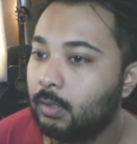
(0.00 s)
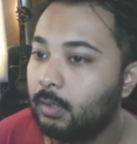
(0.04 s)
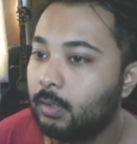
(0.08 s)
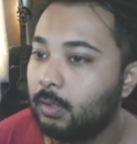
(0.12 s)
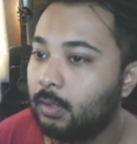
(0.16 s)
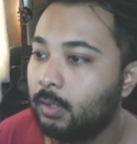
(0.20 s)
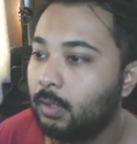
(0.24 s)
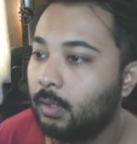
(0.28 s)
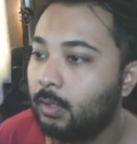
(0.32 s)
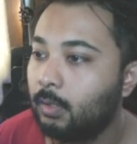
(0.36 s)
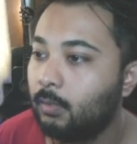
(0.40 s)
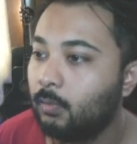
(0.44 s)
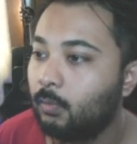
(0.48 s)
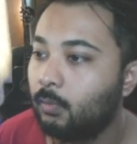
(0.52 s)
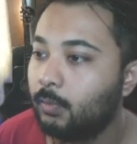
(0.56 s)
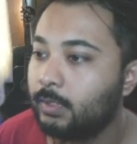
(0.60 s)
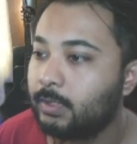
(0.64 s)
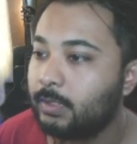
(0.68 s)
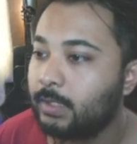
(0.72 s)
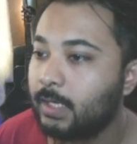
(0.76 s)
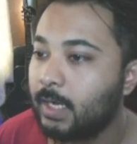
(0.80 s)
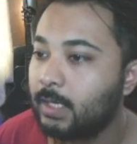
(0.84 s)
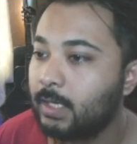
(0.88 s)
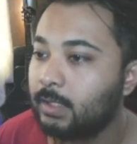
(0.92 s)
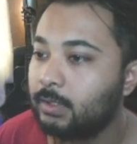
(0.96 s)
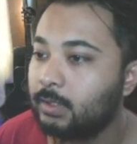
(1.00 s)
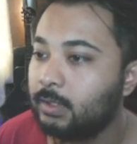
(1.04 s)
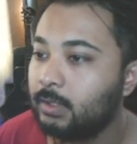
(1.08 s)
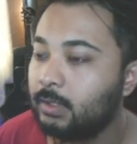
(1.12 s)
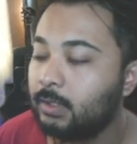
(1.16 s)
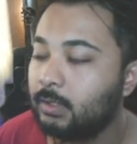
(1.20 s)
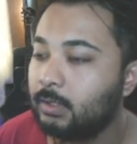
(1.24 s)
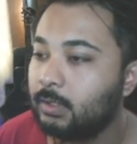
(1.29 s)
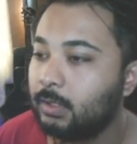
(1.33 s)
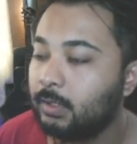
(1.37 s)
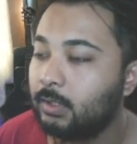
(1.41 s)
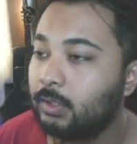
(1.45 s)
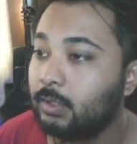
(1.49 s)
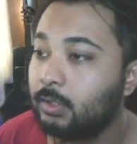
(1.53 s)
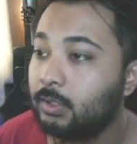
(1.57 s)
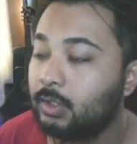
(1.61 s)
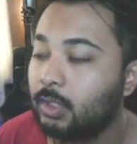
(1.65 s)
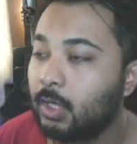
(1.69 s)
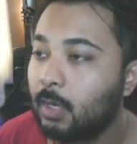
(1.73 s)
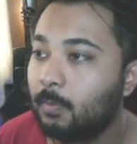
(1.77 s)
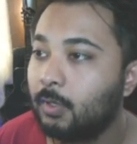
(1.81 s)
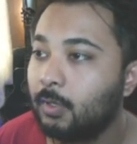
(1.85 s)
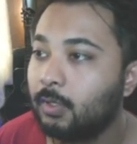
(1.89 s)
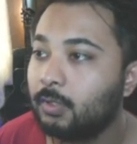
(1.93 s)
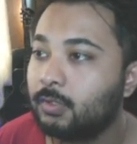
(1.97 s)
their Whiscash is in
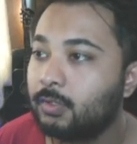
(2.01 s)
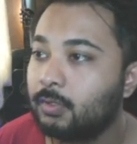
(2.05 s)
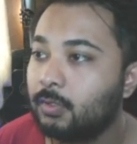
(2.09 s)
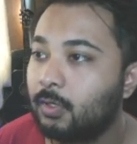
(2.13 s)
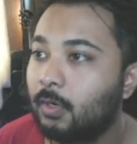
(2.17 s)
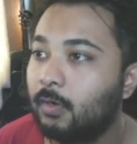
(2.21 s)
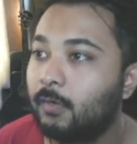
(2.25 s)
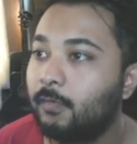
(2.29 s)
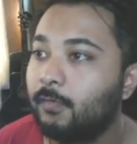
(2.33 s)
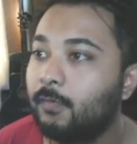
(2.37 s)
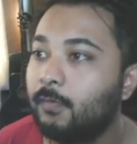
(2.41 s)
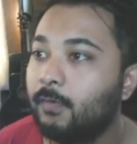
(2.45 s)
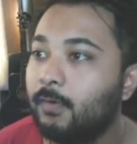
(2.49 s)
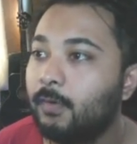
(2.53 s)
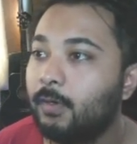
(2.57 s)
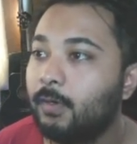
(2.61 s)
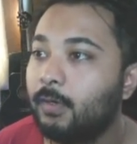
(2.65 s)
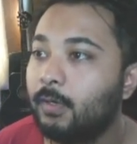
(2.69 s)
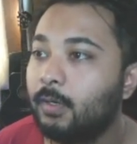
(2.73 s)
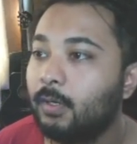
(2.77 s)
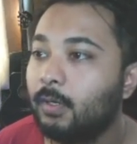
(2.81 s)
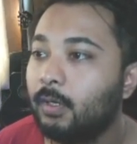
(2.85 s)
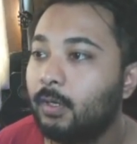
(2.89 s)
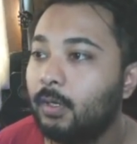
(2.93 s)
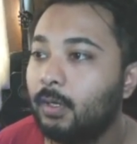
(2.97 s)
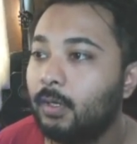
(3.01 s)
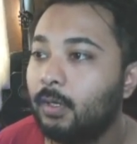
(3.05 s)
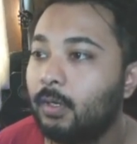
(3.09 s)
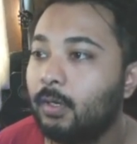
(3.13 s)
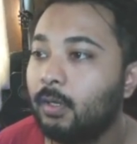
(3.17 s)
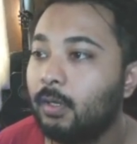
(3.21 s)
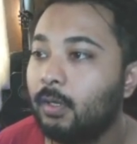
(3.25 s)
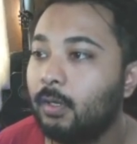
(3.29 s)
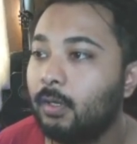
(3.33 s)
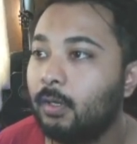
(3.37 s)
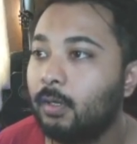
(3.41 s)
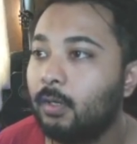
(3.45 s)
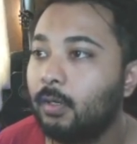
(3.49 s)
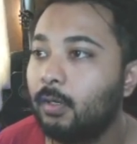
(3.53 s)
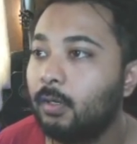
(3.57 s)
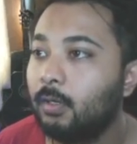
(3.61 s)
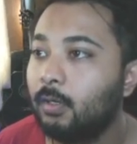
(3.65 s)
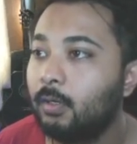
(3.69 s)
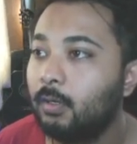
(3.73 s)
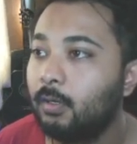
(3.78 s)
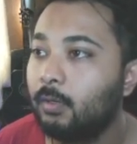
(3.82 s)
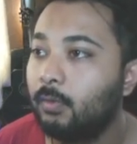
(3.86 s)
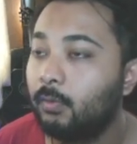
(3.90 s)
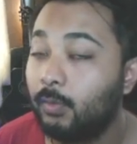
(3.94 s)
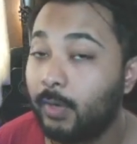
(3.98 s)
double Surf
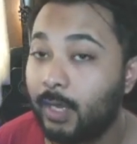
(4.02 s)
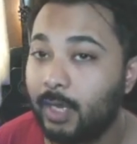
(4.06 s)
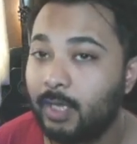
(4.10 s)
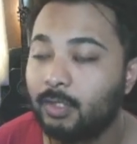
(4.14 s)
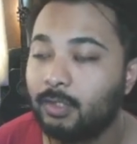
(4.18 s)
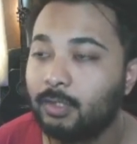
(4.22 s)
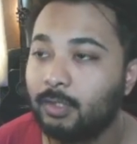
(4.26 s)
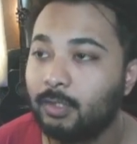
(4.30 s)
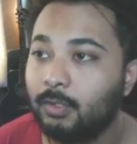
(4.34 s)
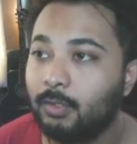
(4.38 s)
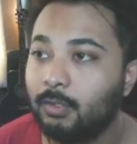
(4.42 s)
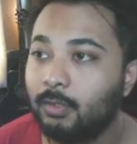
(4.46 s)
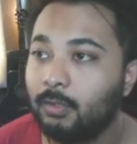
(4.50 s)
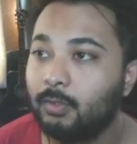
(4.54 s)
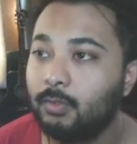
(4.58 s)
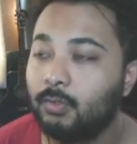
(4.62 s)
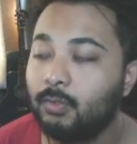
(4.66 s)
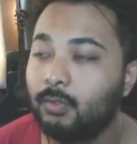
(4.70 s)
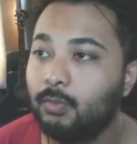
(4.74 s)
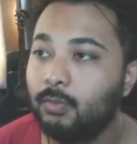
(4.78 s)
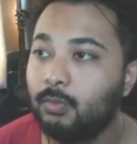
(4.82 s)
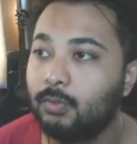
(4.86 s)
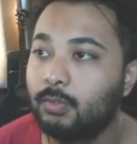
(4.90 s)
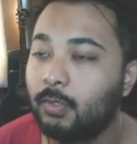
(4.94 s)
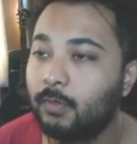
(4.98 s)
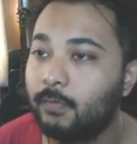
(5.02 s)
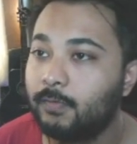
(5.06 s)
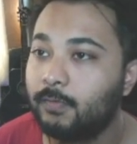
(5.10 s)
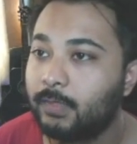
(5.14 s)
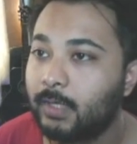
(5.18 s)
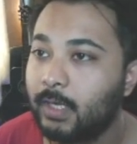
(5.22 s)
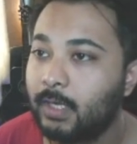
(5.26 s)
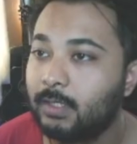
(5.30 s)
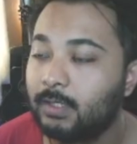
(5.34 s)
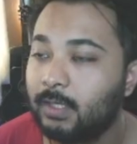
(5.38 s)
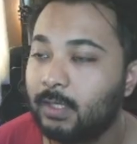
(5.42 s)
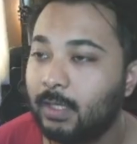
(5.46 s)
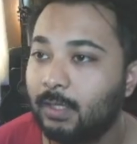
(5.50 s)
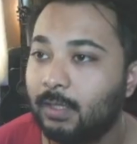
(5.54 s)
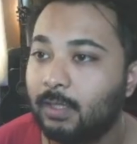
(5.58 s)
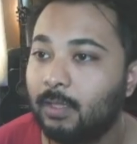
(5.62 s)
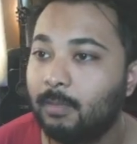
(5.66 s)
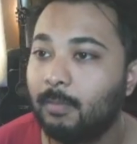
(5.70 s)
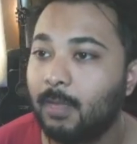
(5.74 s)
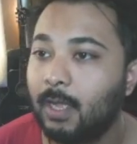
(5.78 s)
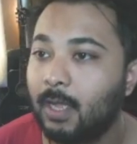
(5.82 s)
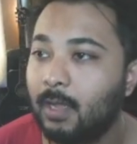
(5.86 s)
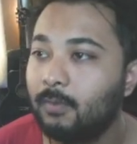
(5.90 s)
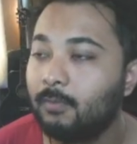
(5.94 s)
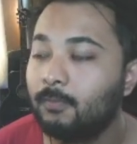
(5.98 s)
range. 2 Surfs can take
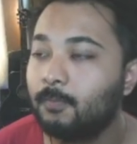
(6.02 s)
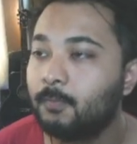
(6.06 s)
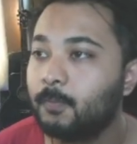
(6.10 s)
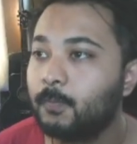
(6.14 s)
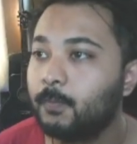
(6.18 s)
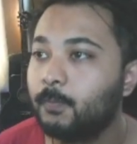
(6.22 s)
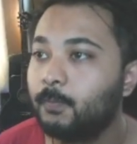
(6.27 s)
them out.